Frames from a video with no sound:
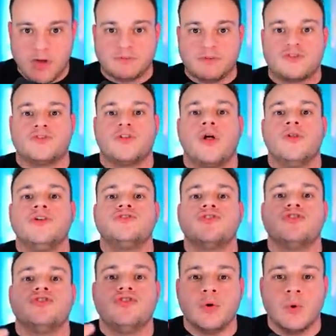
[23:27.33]
You have to slowly
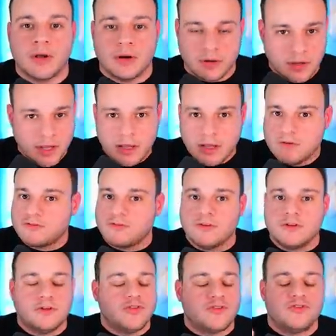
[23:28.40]
just do it.
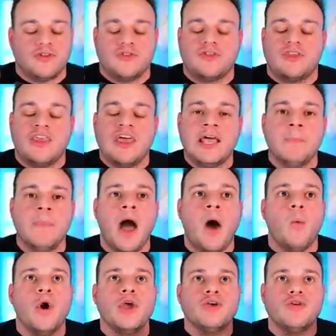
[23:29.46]
Just, just think
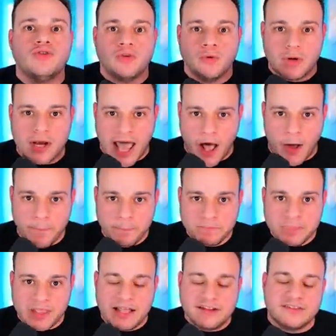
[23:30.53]
about what you do
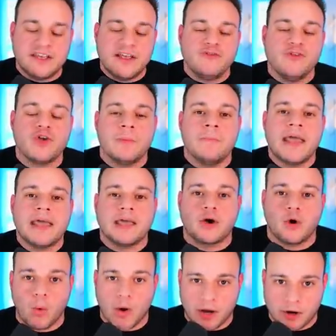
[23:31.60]
now and see if you can
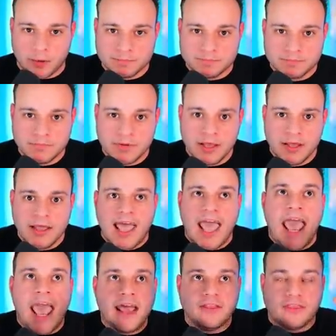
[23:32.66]
make it quicker.
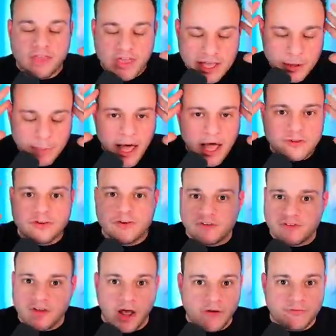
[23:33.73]
And think about to
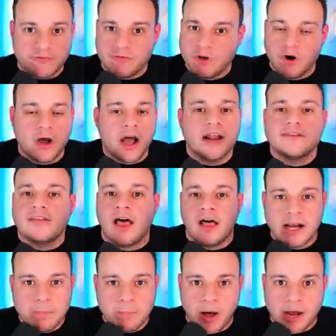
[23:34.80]
yourself, you don't gotta
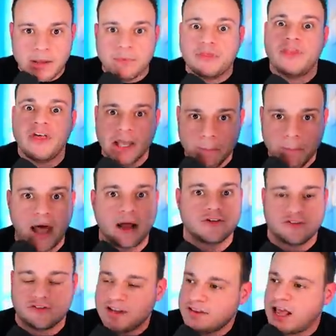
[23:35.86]
tell anybody, but think
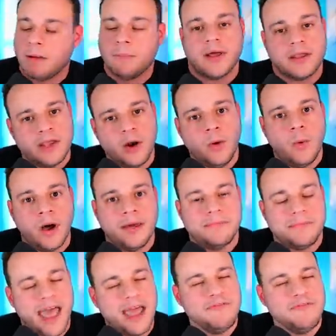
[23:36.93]
about, it. just sit down and be like, you know what?